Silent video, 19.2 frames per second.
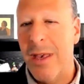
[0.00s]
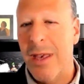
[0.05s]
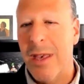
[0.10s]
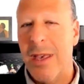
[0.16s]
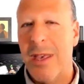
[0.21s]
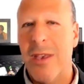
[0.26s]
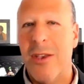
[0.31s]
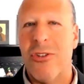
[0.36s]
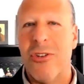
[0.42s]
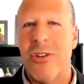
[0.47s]

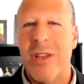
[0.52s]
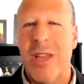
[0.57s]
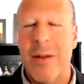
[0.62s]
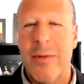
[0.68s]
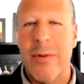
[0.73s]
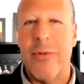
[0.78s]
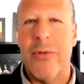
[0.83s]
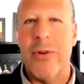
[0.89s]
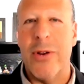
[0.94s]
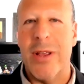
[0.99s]
you should
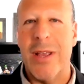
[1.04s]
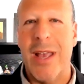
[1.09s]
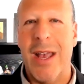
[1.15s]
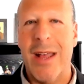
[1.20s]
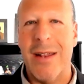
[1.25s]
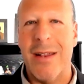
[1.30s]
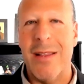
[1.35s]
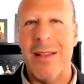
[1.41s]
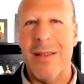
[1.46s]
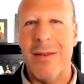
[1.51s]
never
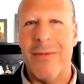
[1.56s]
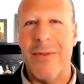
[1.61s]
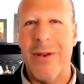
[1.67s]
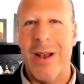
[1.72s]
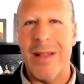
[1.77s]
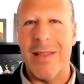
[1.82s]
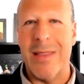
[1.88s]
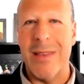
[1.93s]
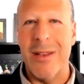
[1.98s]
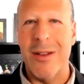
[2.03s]
forget the
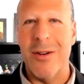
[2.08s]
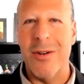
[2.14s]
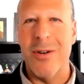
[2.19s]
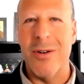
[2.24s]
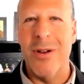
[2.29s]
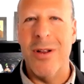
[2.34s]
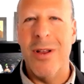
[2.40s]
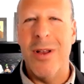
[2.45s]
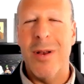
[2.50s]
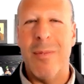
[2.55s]
fact that
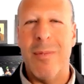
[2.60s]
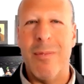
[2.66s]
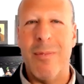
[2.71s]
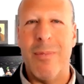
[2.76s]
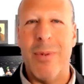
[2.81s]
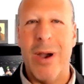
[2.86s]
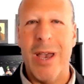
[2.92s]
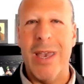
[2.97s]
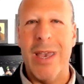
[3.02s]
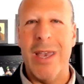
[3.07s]
you're
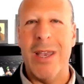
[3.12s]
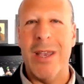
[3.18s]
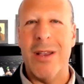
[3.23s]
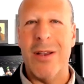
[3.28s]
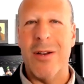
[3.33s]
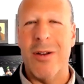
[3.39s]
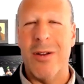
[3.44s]
buying,